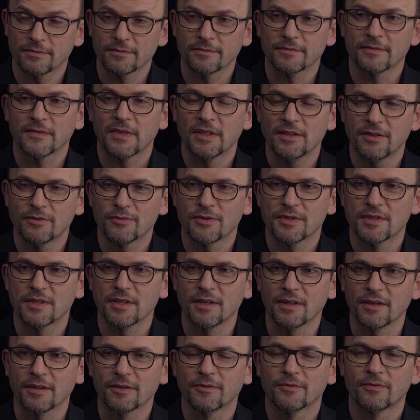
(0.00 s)
Hmm,
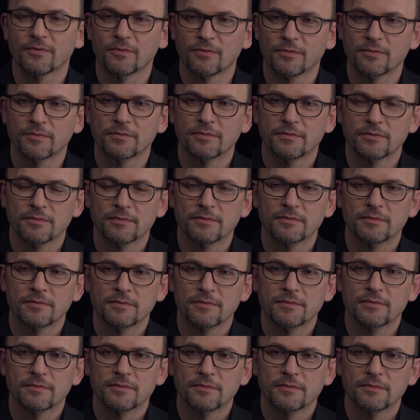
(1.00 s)
interesting. So
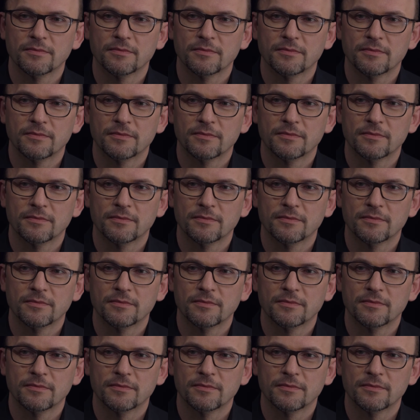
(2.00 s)
uh, this